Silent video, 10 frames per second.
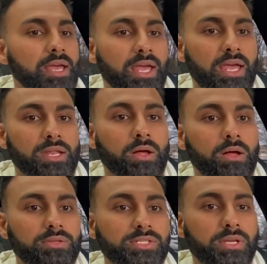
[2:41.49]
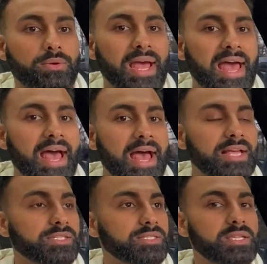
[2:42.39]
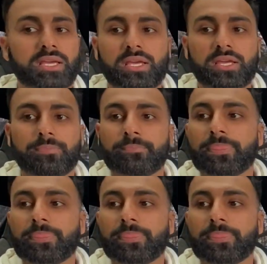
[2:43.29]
and also has the